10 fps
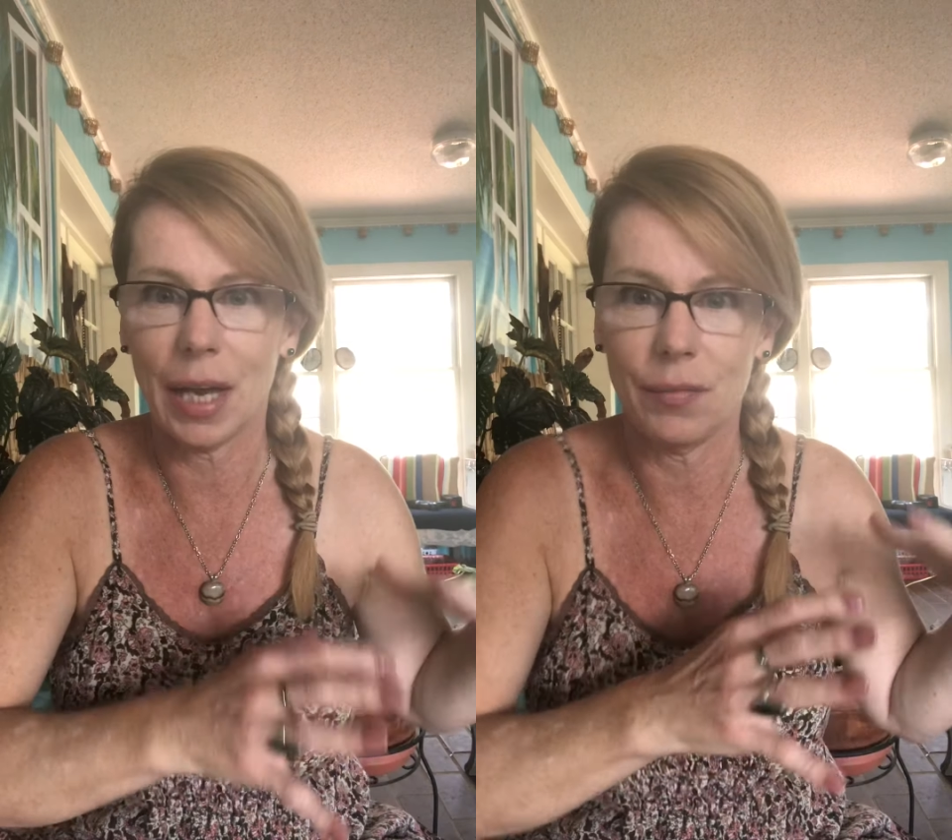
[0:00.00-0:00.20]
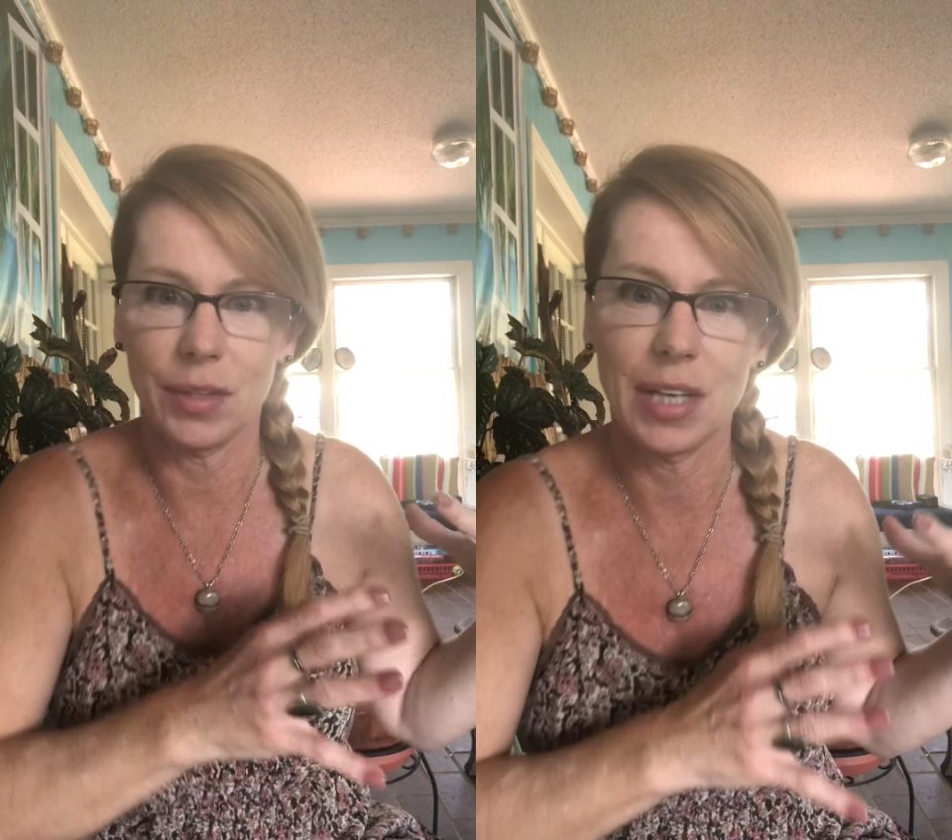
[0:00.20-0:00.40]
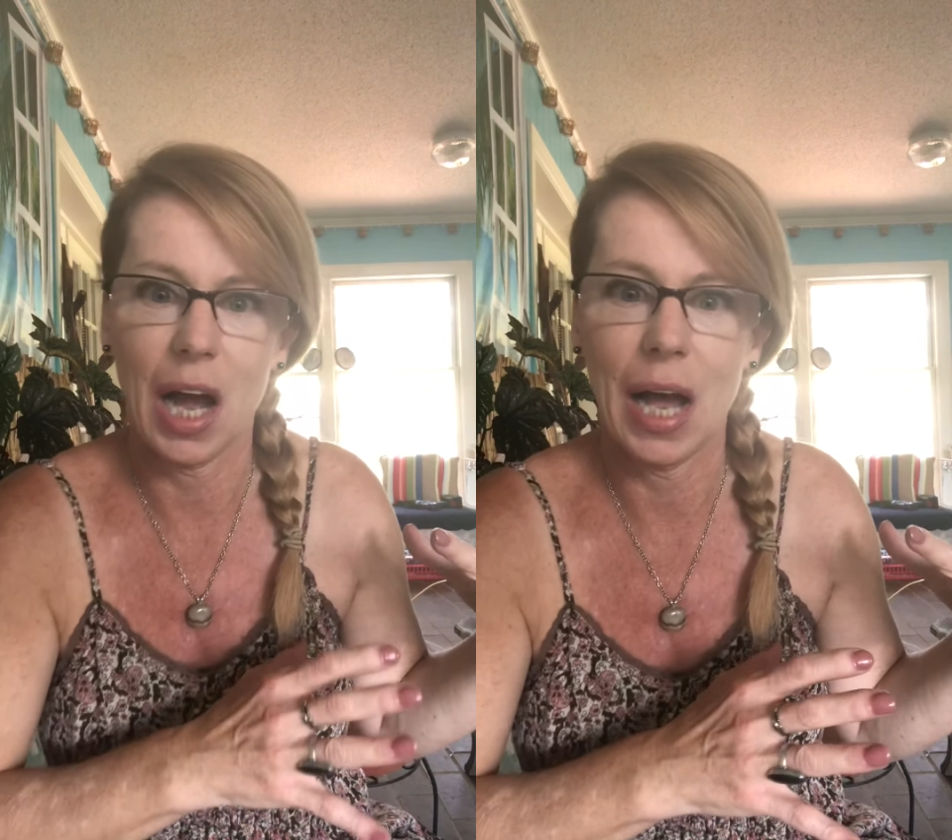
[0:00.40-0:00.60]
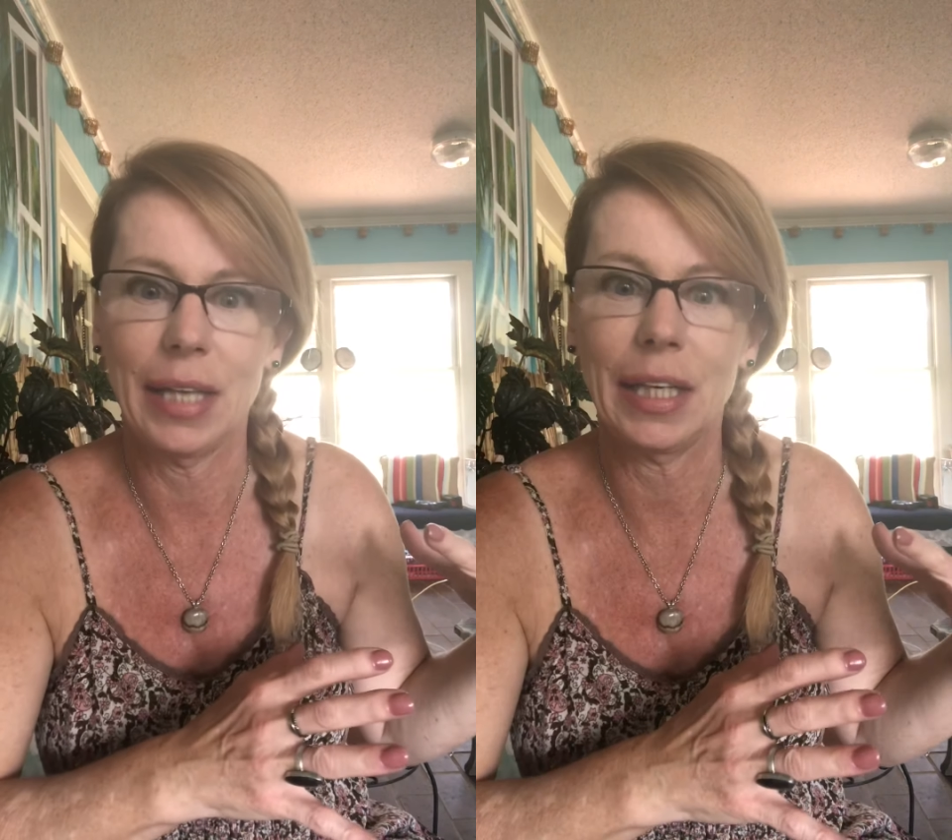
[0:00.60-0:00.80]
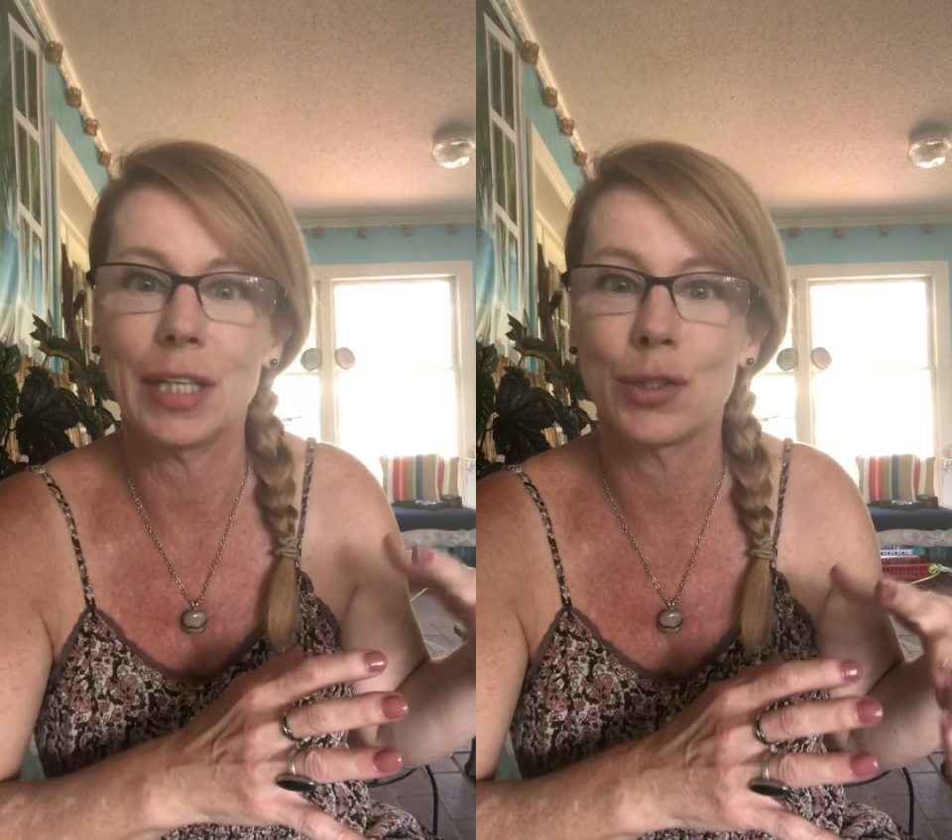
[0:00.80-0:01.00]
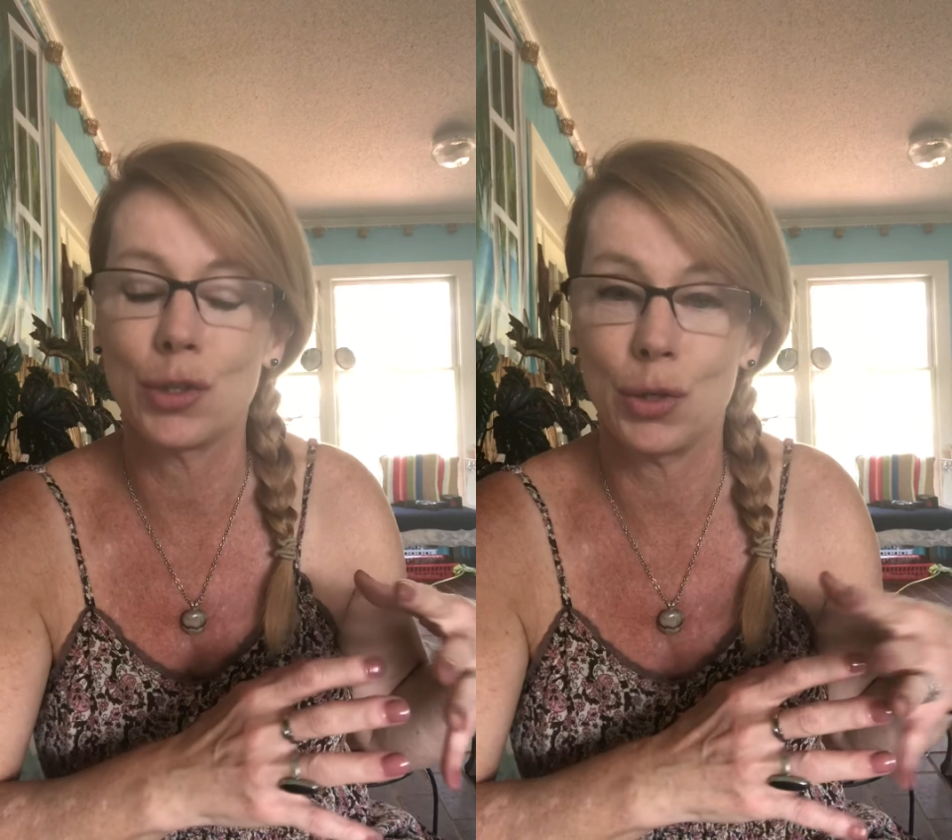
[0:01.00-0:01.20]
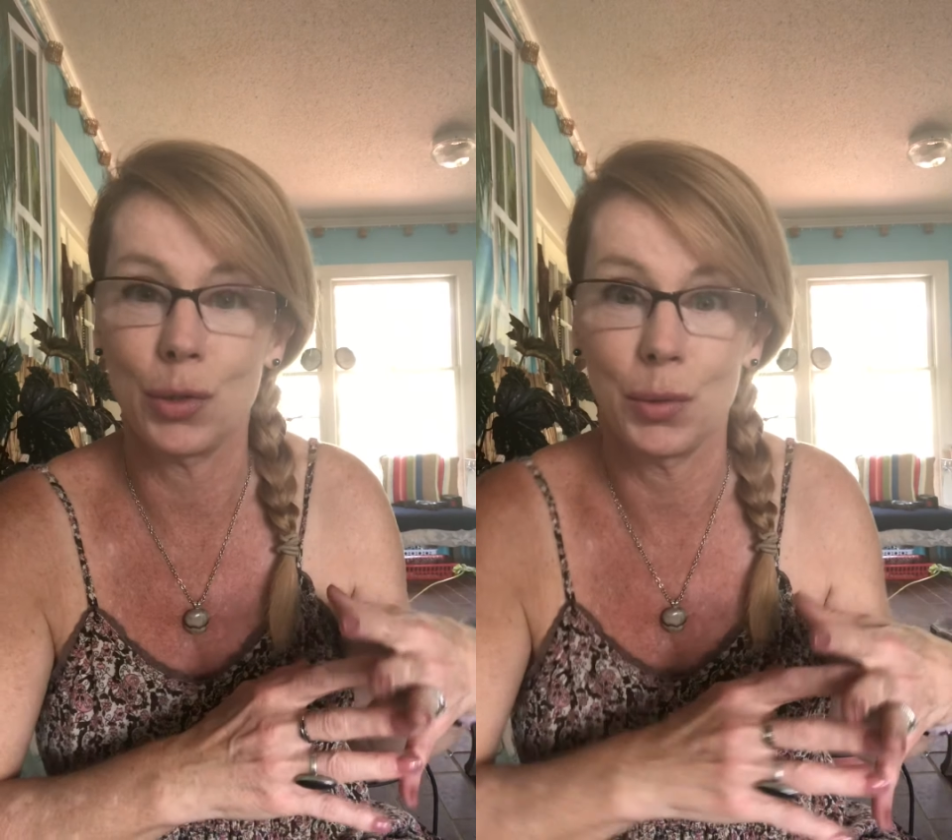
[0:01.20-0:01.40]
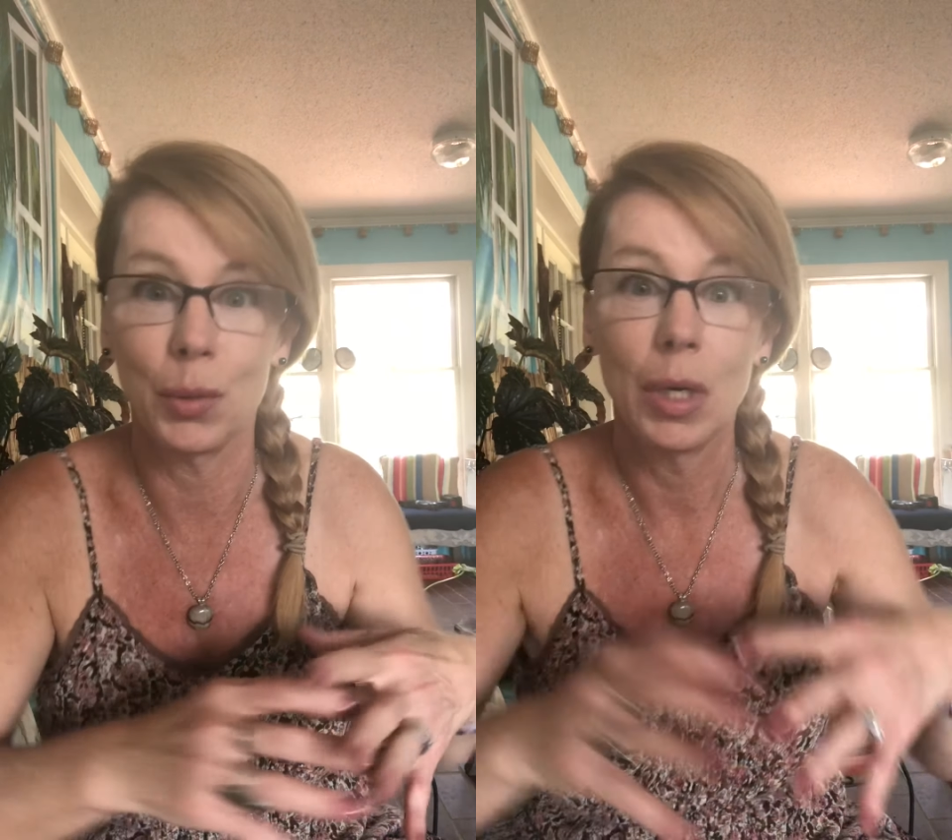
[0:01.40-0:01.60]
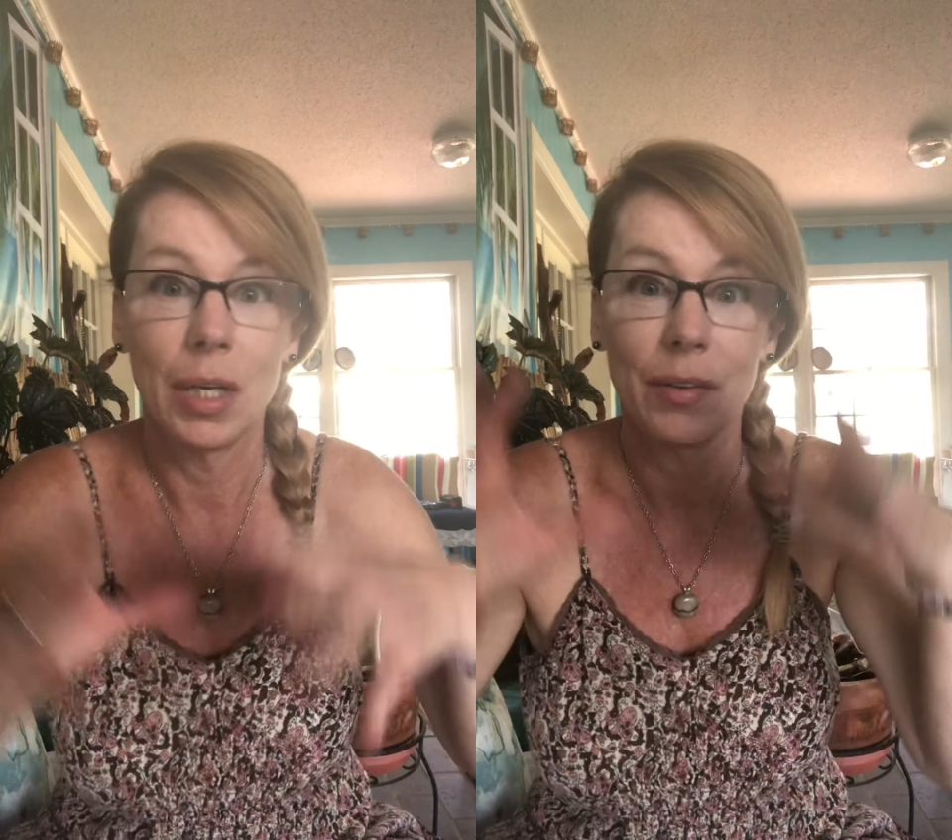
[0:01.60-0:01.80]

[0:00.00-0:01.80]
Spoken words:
and the night into